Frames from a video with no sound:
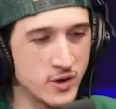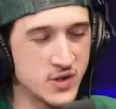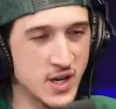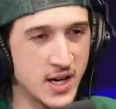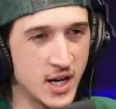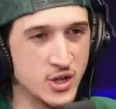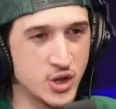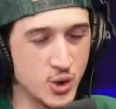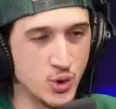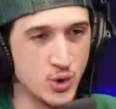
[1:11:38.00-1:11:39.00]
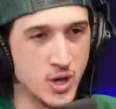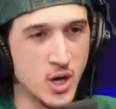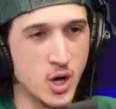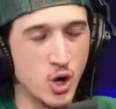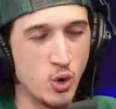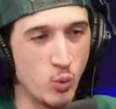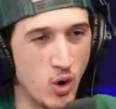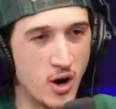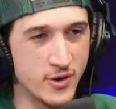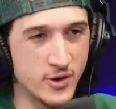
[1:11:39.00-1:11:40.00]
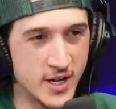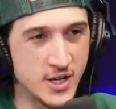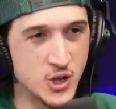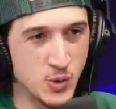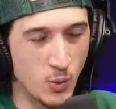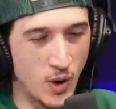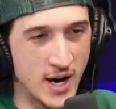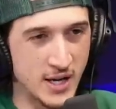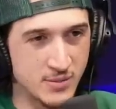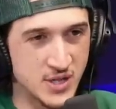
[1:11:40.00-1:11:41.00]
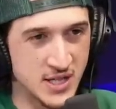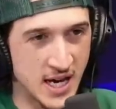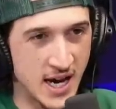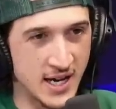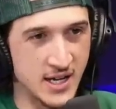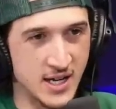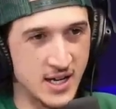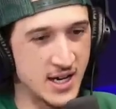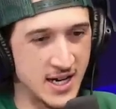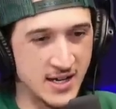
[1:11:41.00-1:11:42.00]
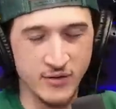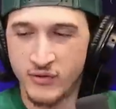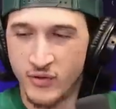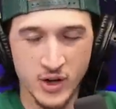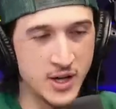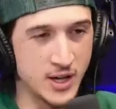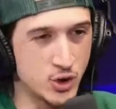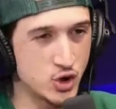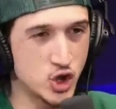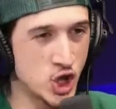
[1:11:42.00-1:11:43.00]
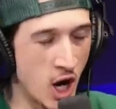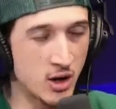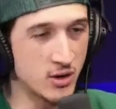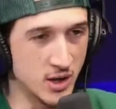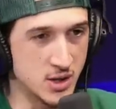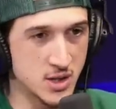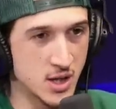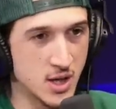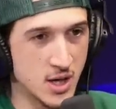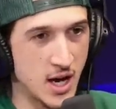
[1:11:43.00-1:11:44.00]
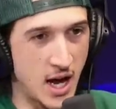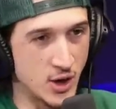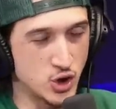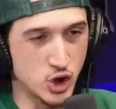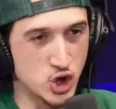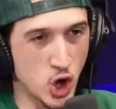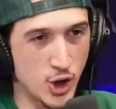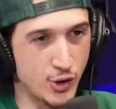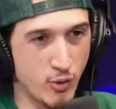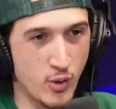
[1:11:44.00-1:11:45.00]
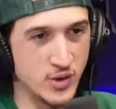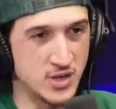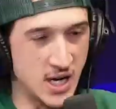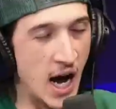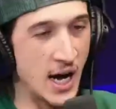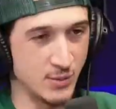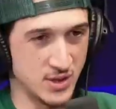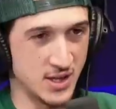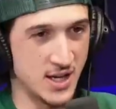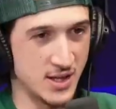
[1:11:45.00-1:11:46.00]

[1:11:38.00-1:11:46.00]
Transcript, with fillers: looks like a dude who wandered into a YMCA. Yeah, there's no doubt in fucking chunkless. Yeah, dude, and just started throwing dimes to